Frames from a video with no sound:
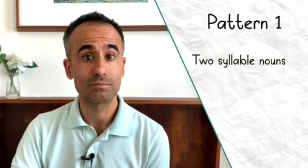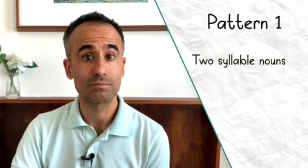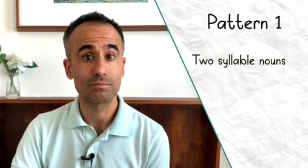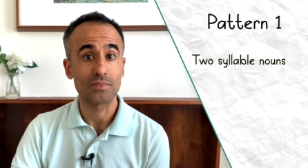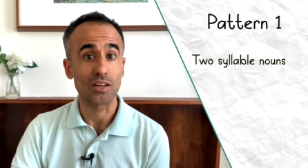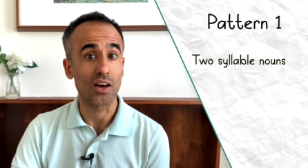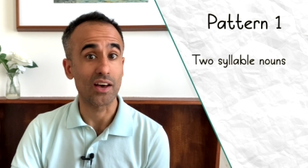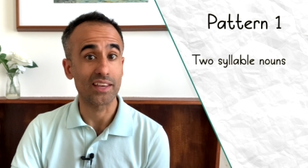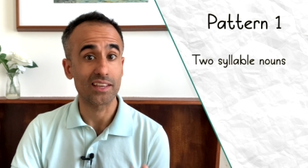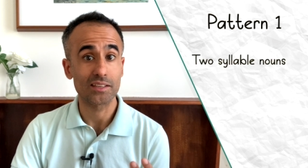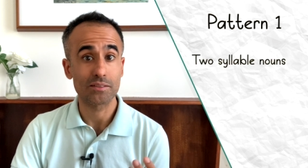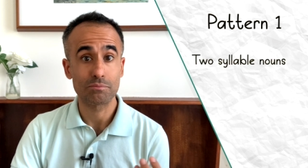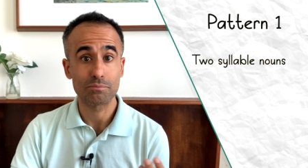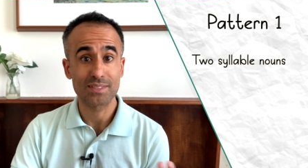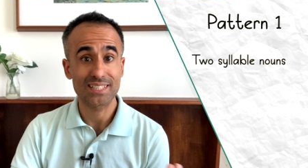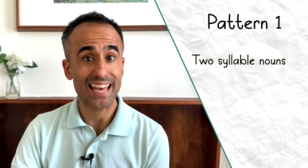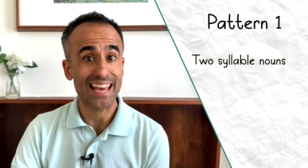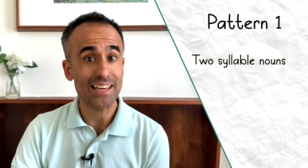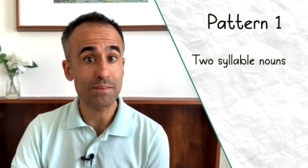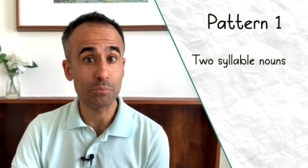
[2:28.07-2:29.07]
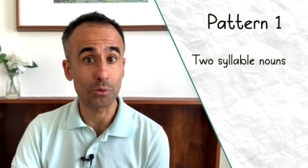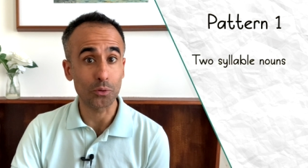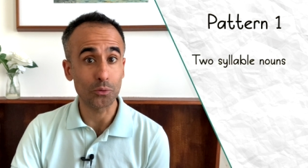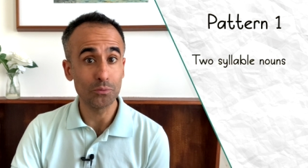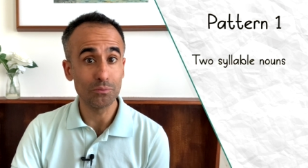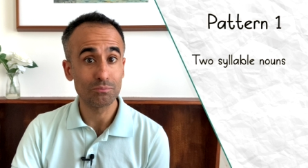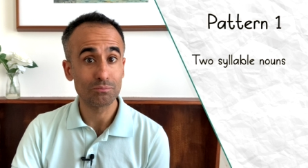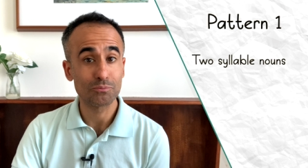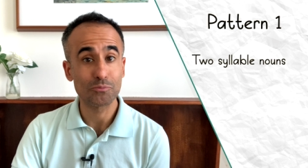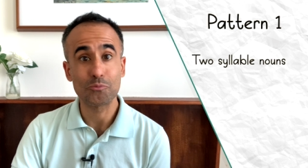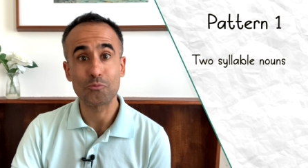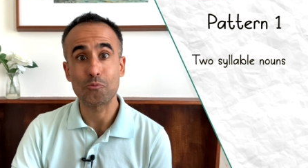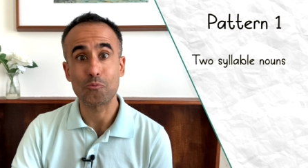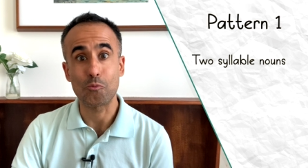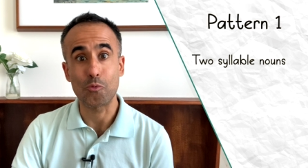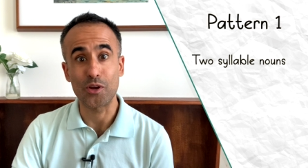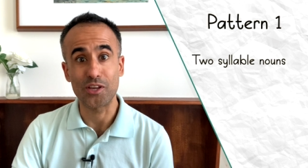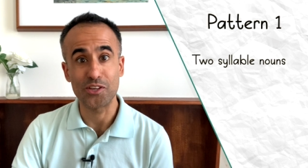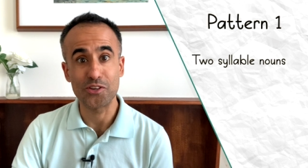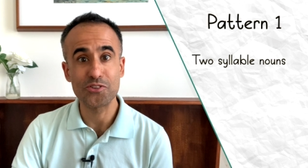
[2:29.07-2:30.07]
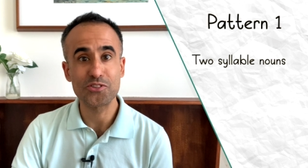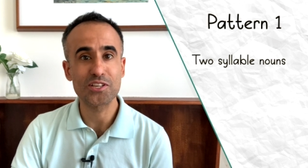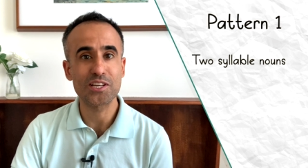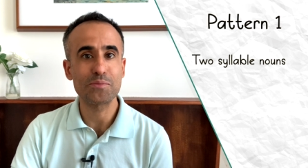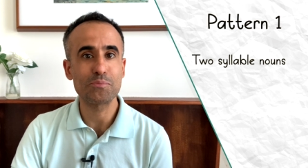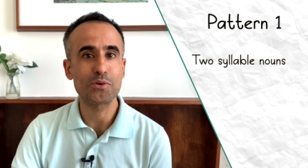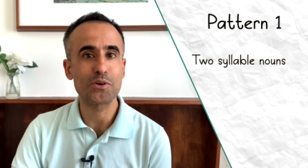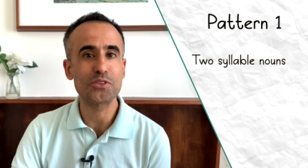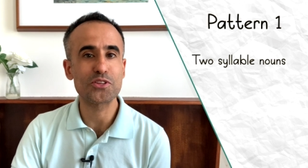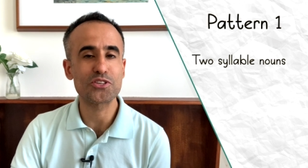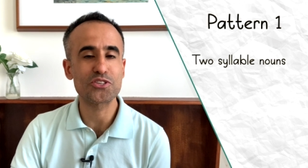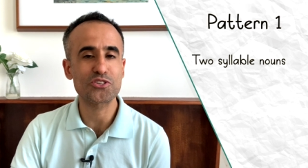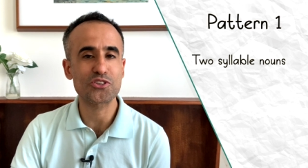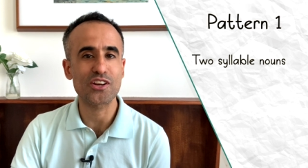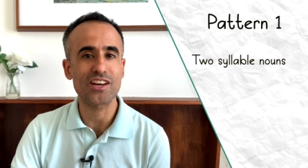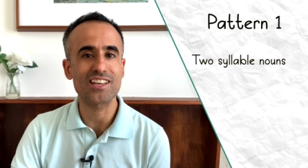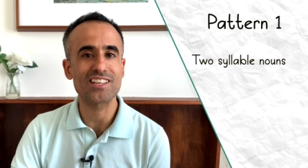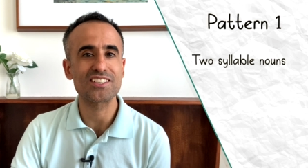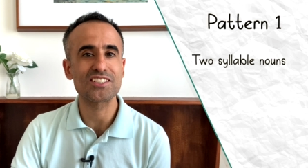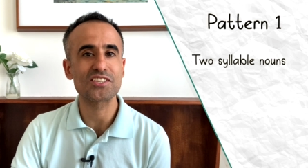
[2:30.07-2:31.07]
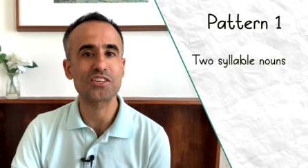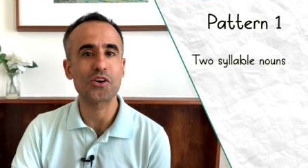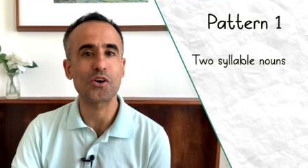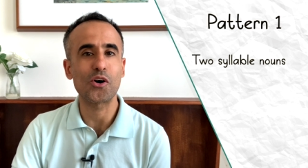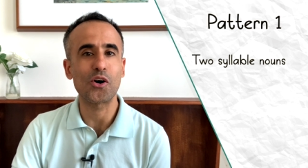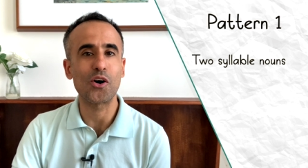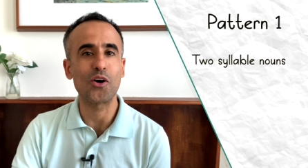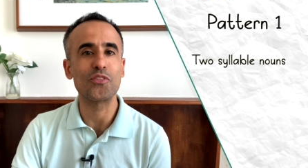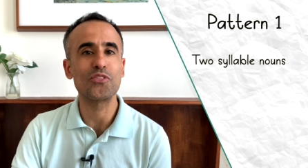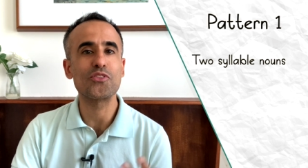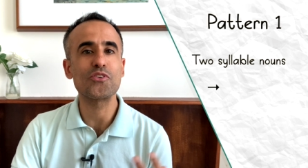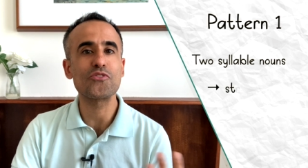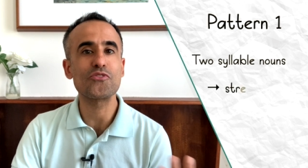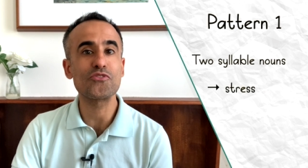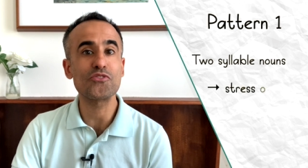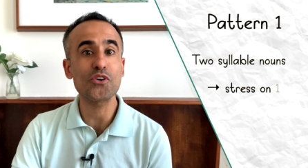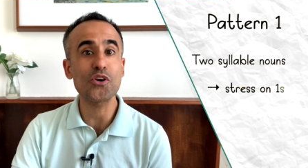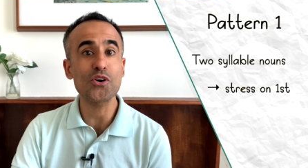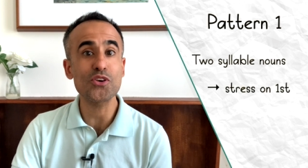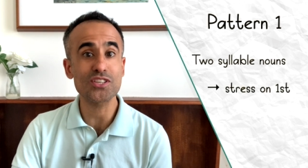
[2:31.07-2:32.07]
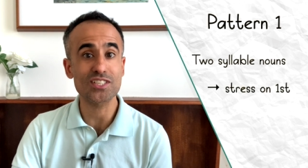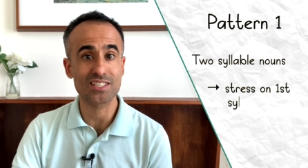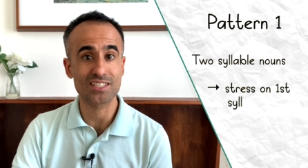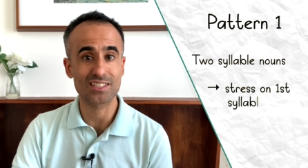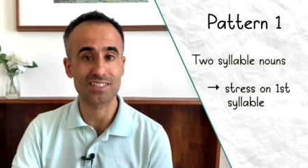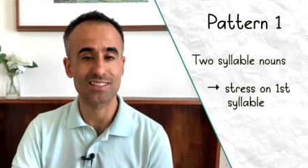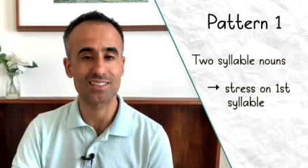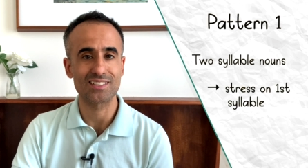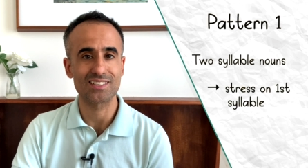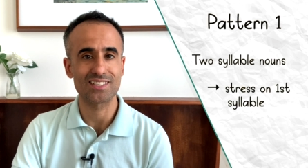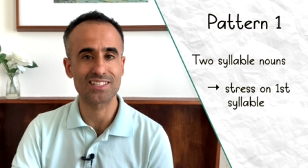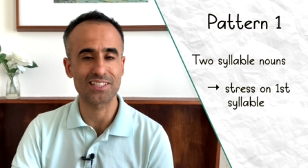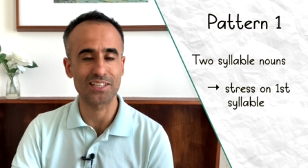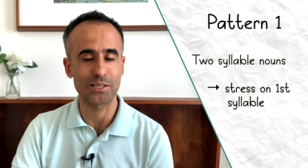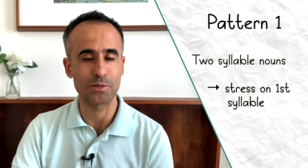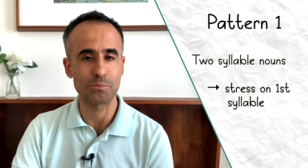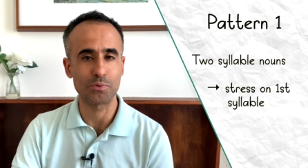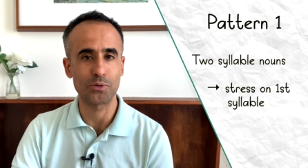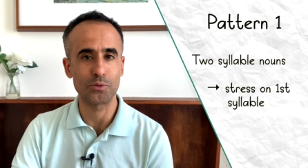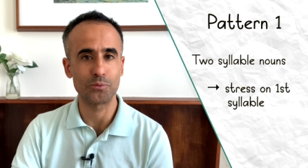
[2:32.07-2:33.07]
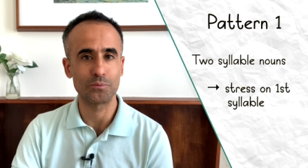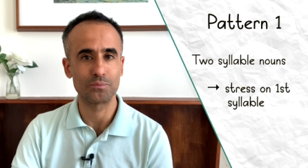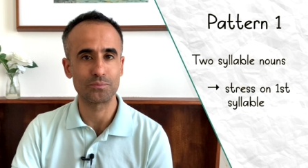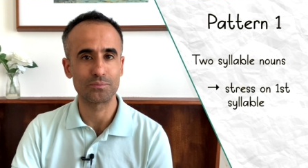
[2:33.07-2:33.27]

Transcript: like table, we usually put the stress on the first syllable.